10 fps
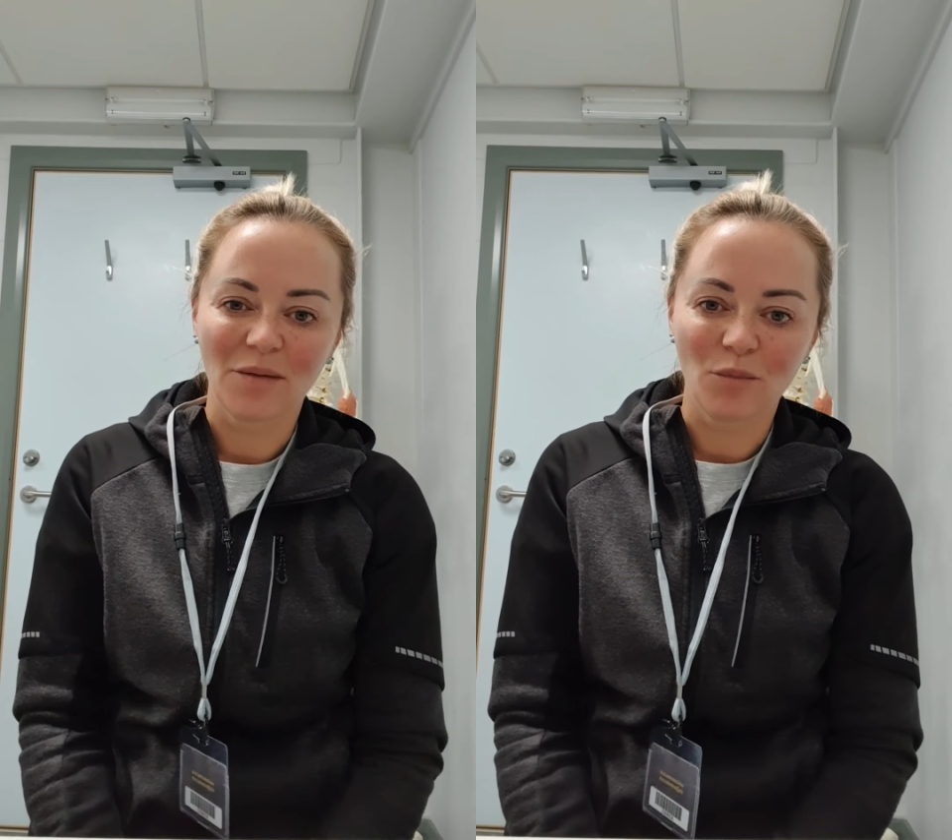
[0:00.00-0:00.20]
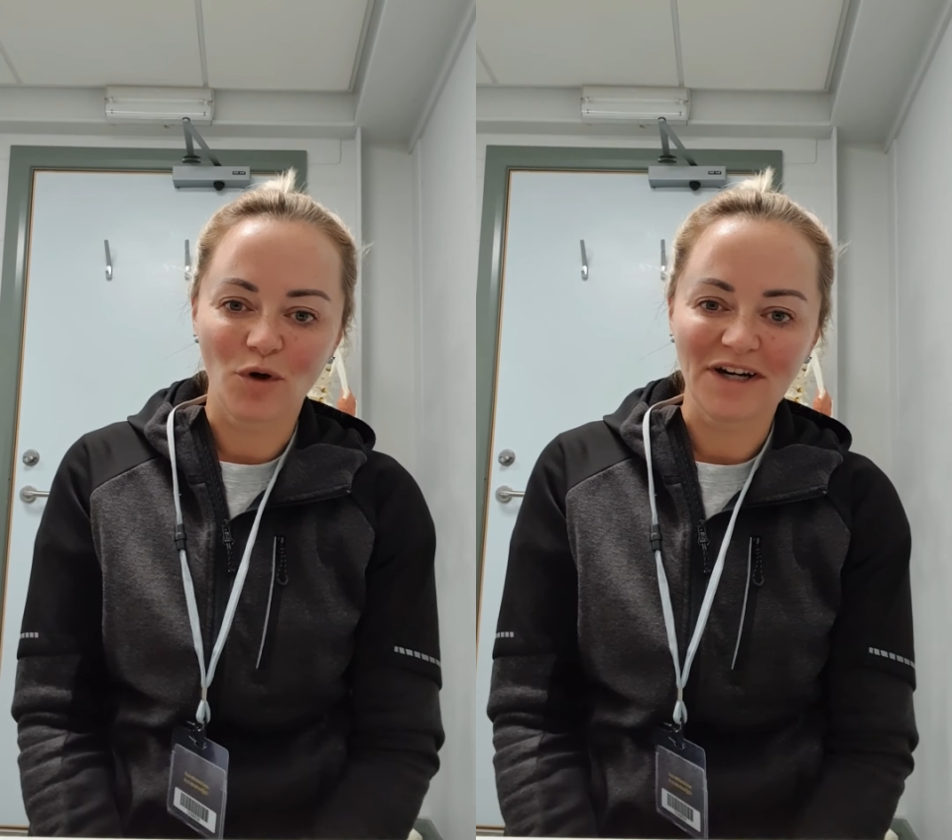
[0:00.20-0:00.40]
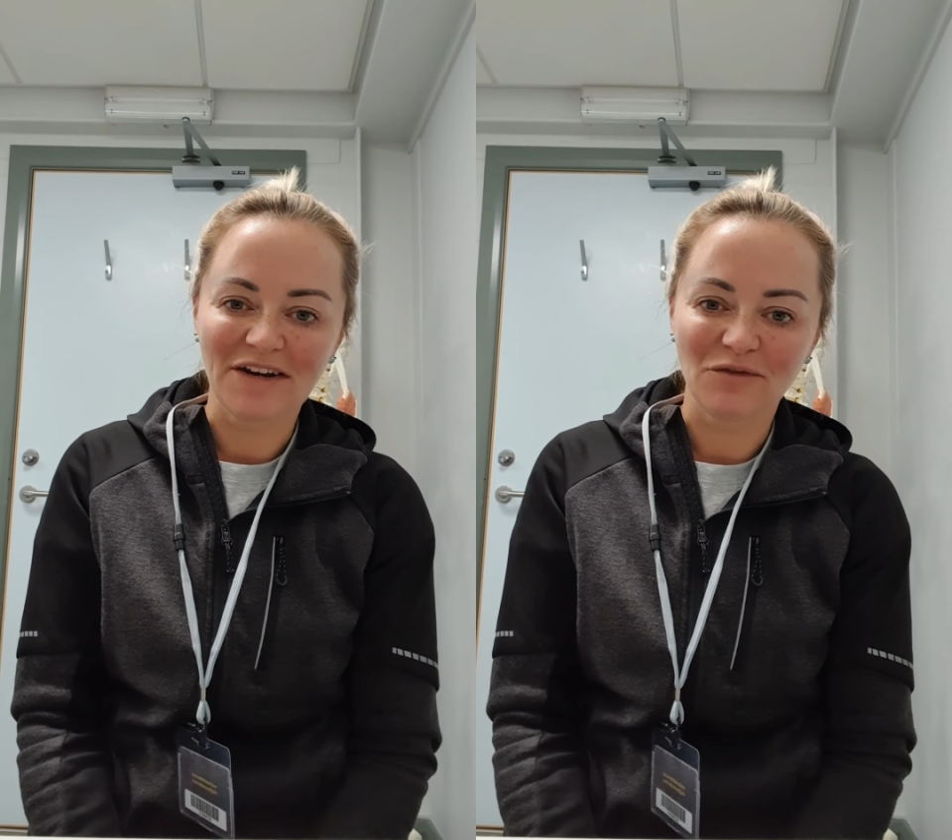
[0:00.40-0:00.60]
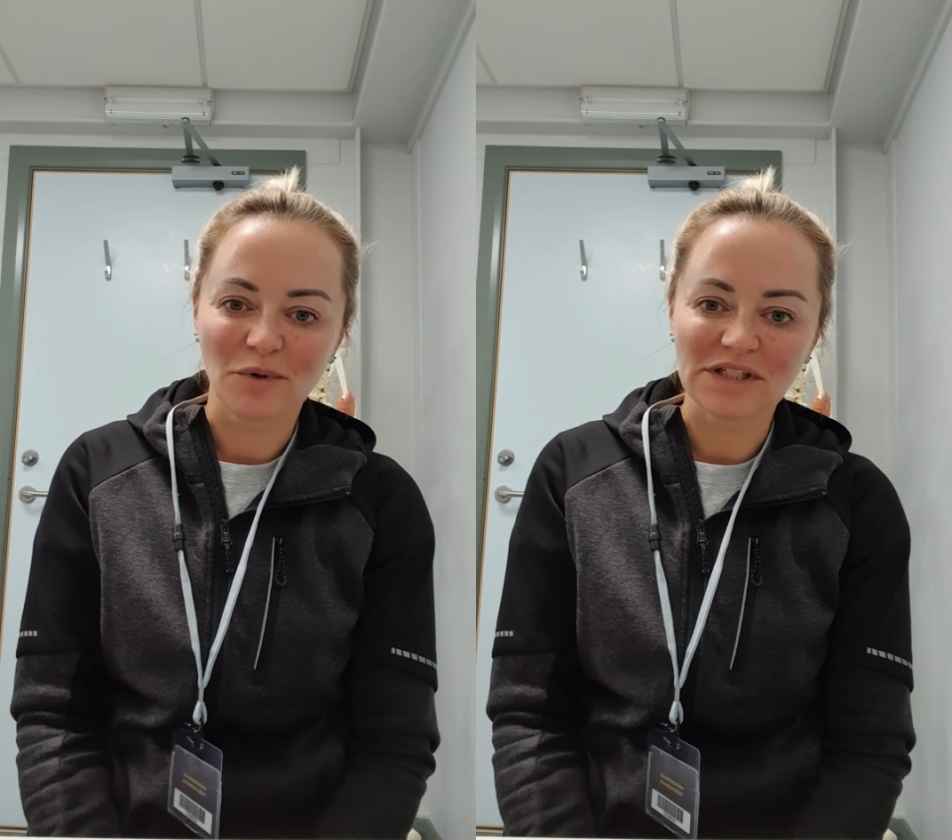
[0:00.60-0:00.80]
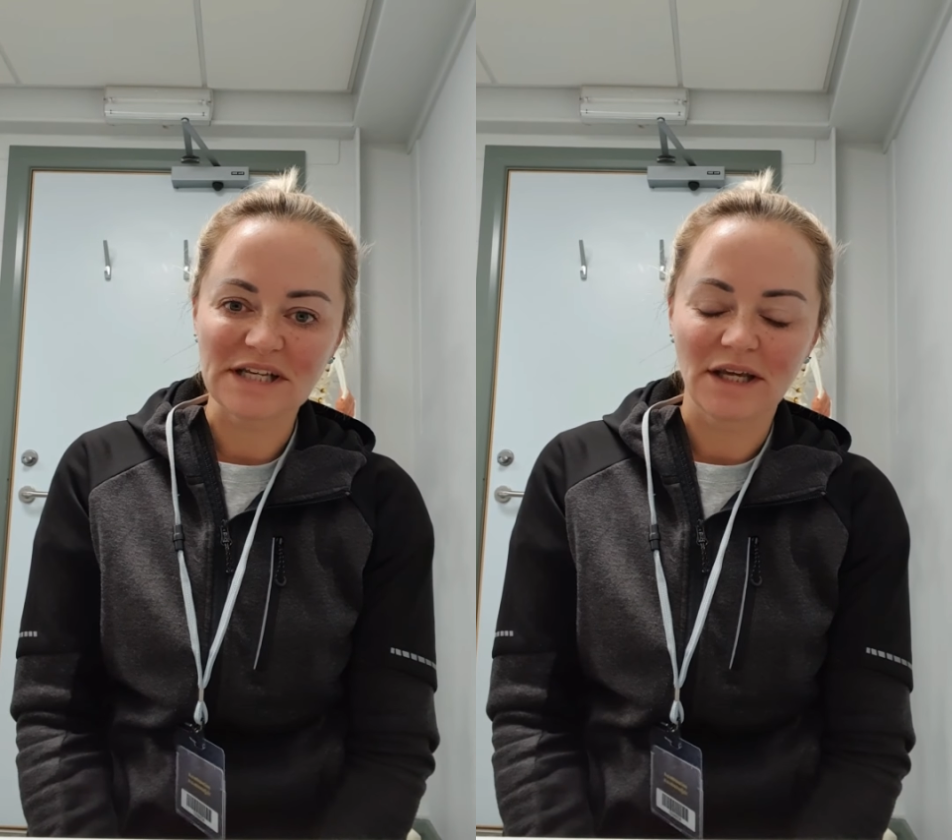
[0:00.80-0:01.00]
Morning
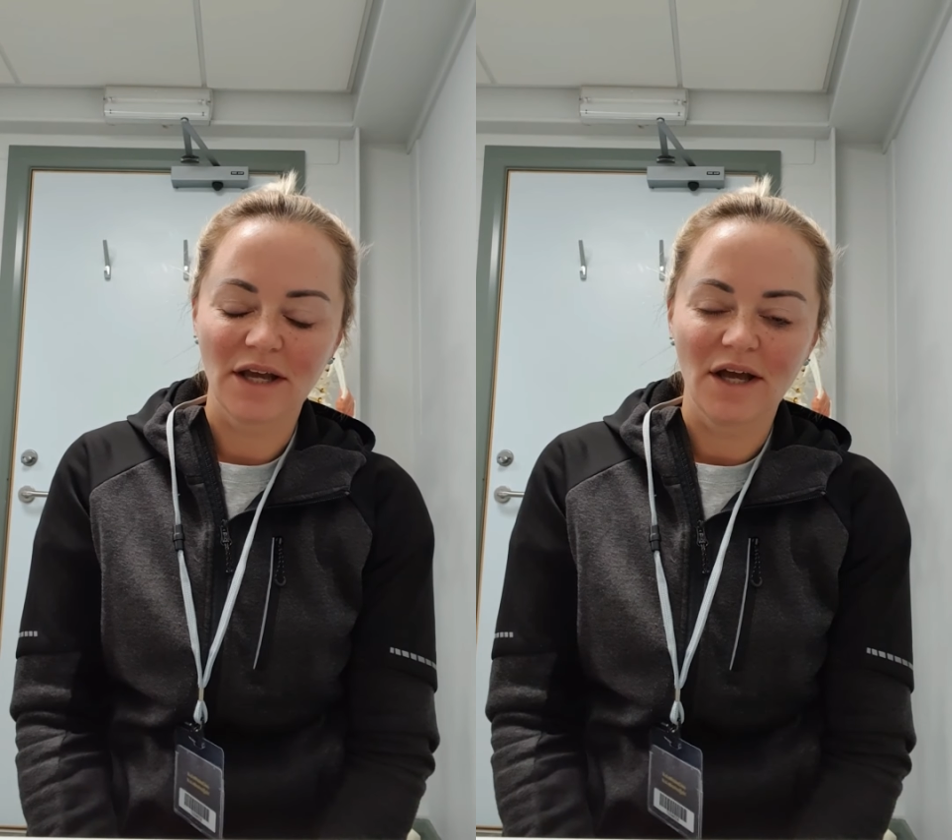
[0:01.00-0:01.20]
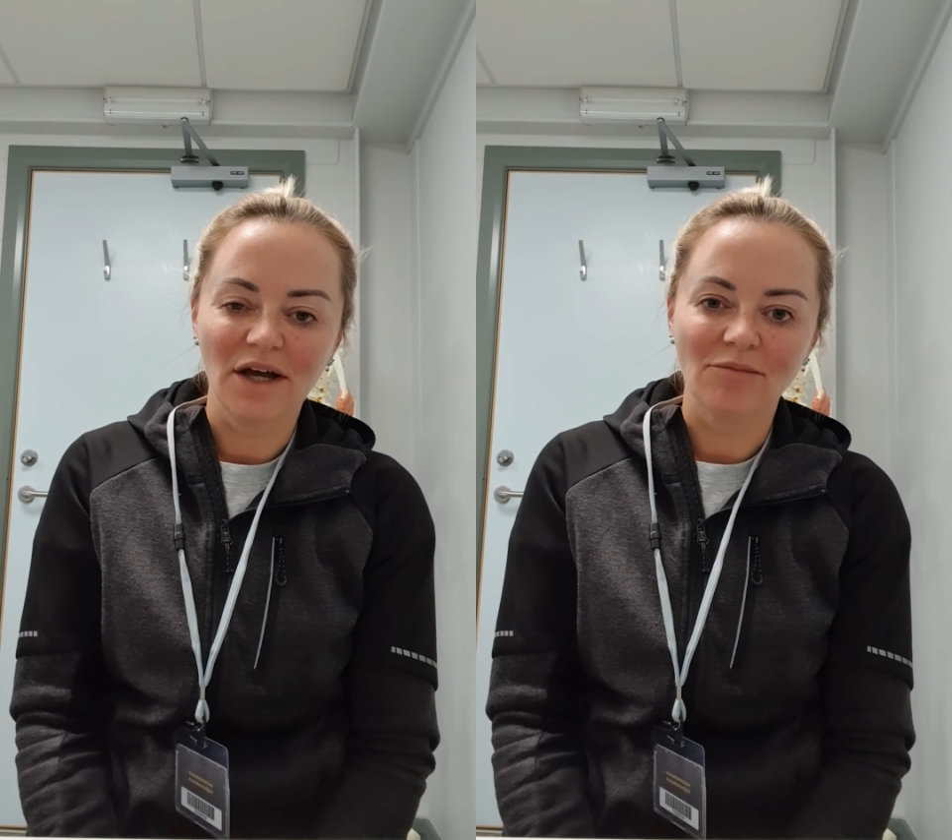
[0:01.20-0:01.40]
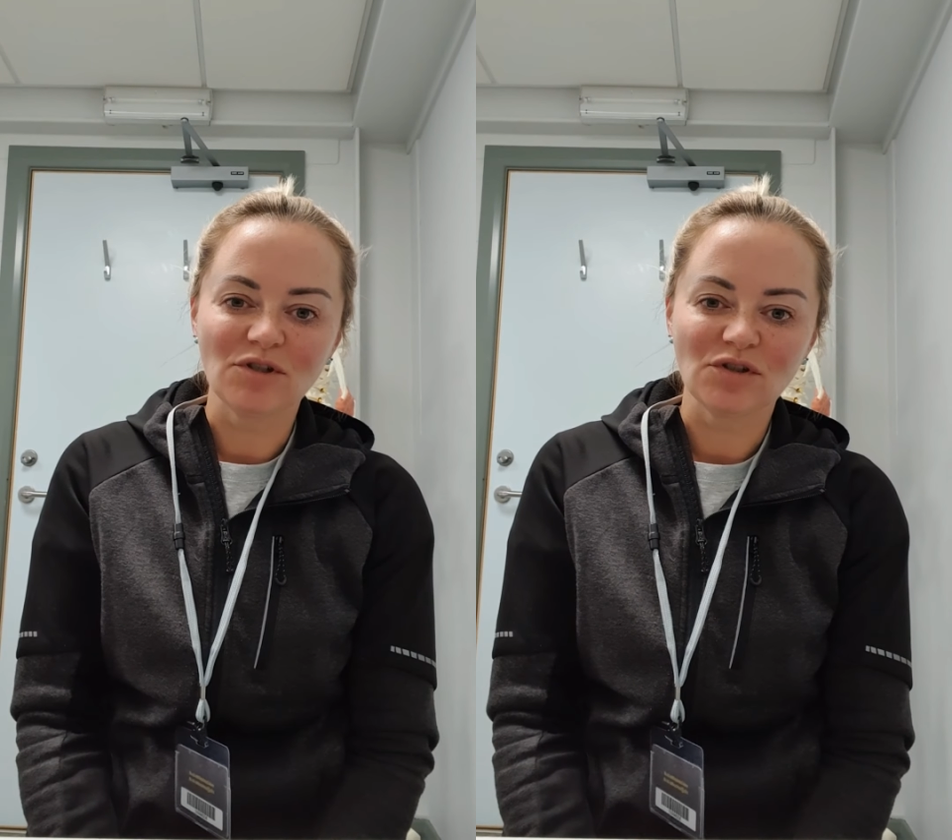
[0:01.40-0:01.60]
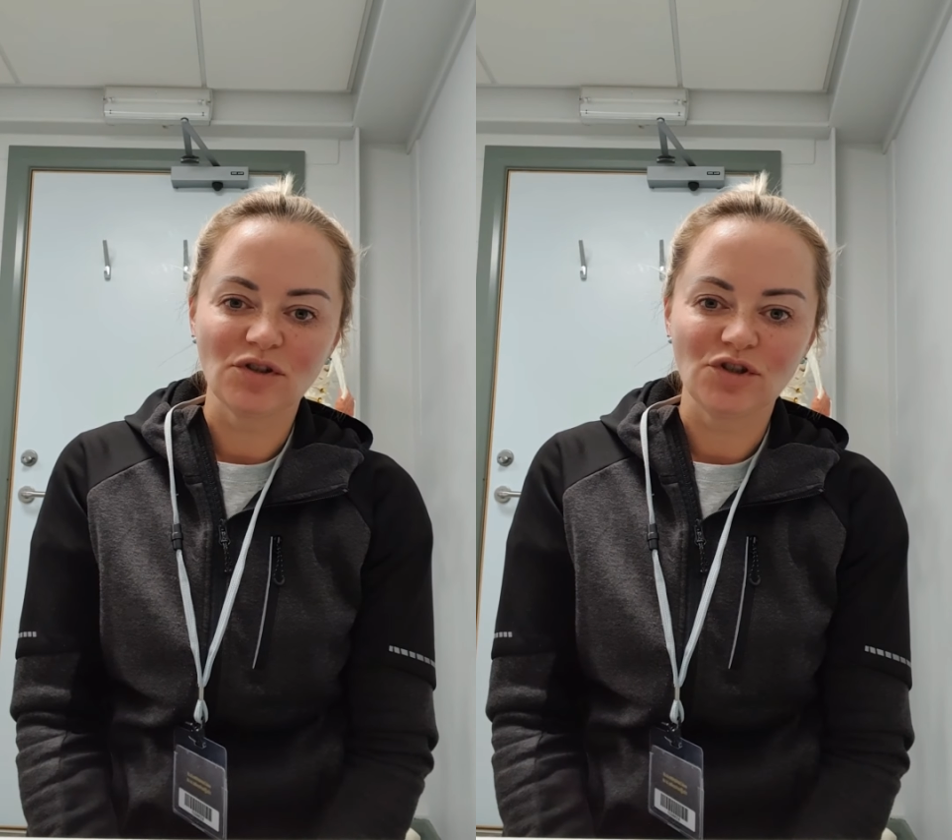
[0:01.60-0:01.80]
everybody. I'm just going to